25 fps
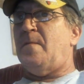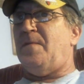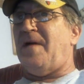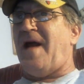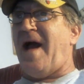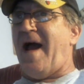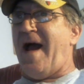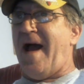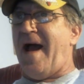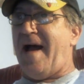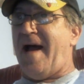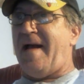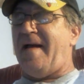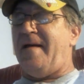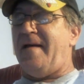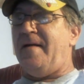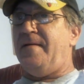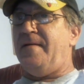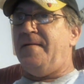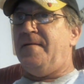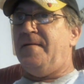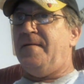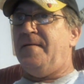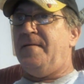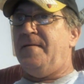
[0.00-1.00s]
But
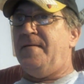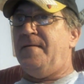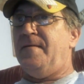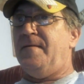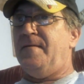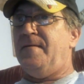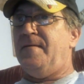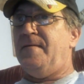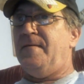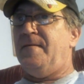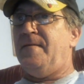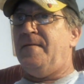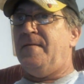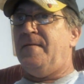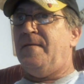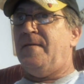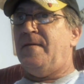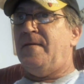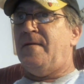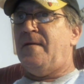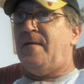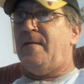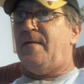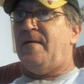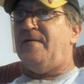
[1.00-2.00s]
I
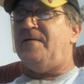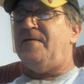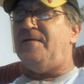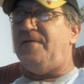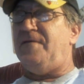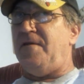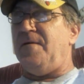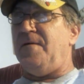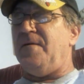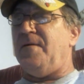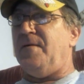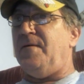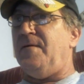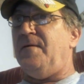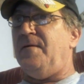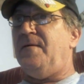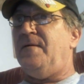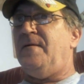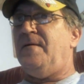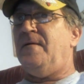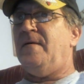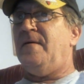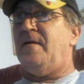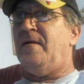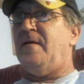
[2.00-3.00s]
feel
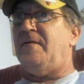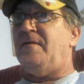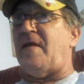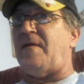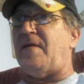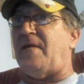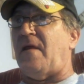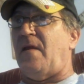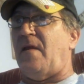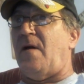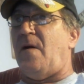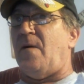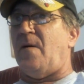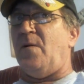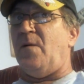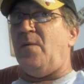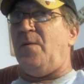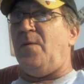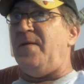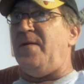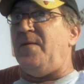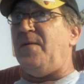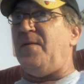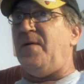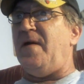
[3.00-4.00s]
that the longer
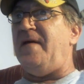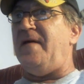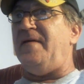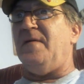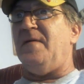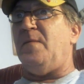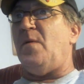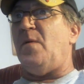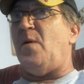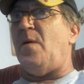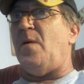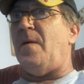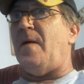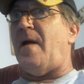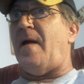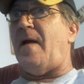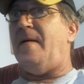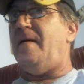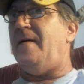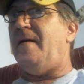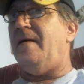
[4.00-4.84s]
we wait, the more